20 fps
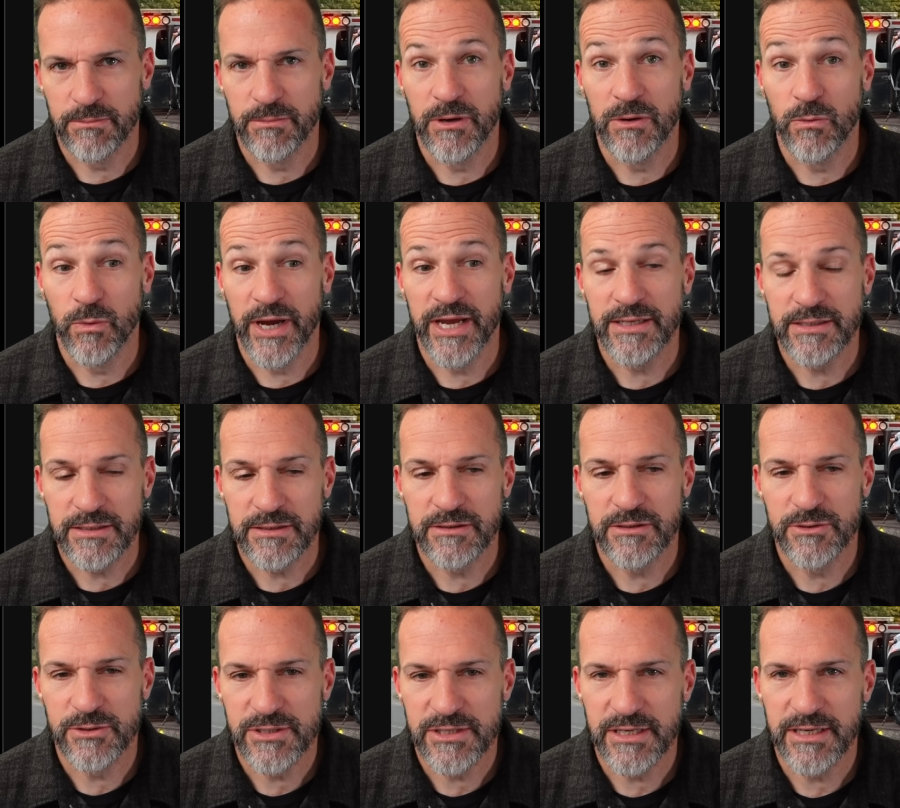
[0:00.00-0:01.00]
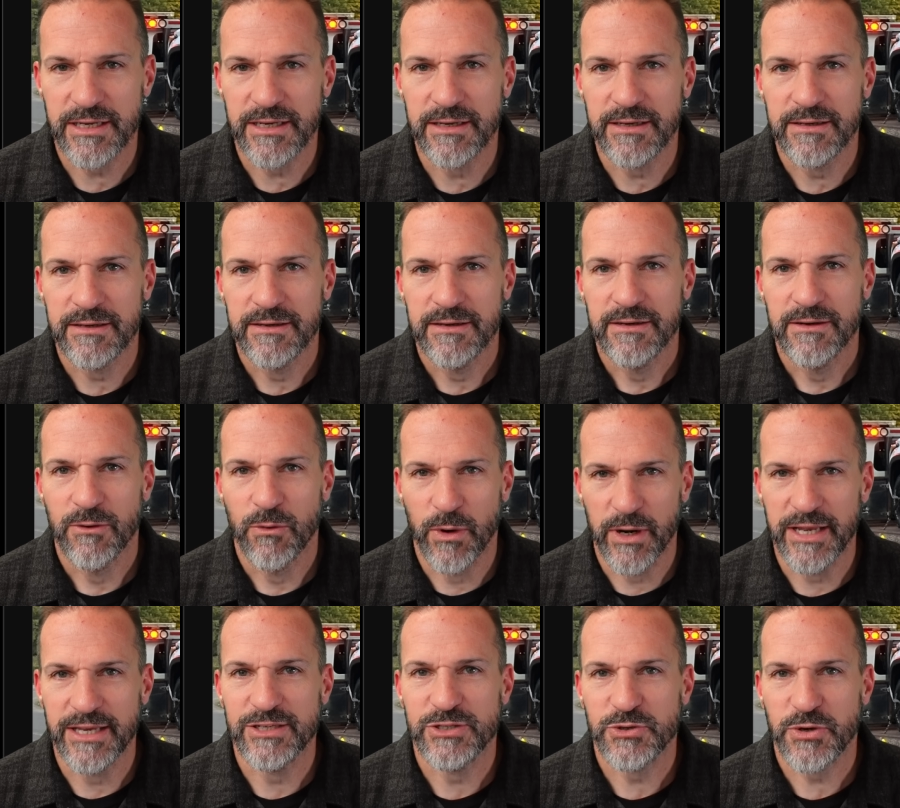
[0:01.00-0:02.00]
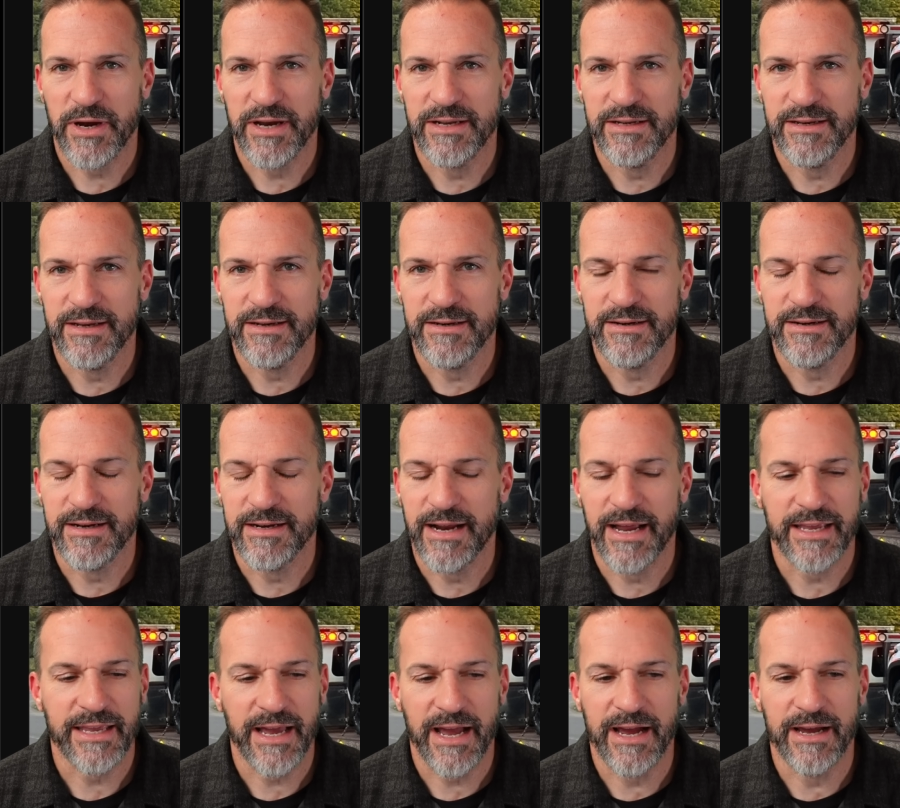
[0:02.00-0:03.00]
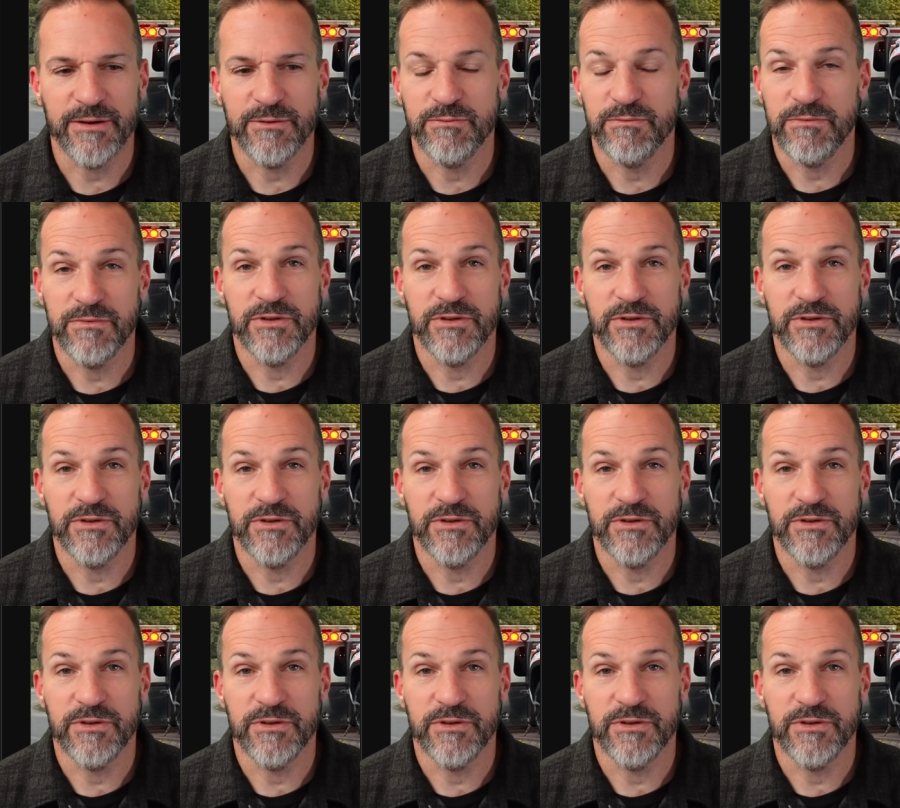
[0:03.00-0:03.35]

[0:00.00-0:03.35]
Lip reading: but wait till you see what he's trading in on it.